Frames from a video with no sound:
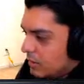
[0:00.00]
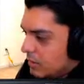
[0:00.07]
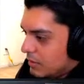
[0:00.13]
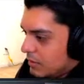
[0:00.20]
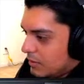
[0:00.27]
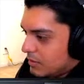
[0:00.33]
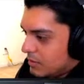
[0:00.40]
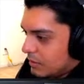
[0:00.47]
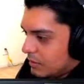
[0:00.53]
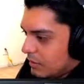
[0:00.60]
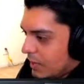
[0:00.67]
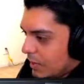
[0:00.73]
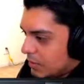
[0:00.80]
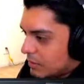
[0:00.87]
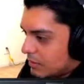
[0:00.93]
Here's some
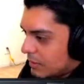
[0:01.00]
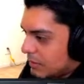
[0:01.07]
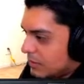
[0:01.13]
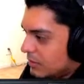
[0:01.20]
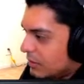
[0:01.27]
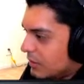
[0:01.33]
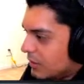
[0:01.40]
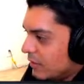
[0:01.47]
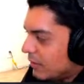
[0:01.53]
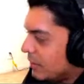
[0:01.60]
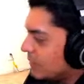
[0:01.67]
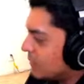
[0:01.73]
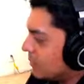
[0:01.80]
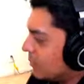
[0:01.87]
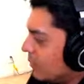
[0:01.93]
actual engineering,
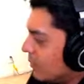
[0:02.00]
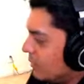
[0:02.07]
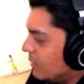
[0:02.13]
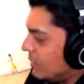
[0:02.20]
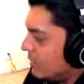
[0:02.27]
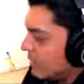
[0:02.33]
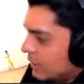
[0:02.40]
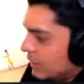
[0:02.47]
some R&D,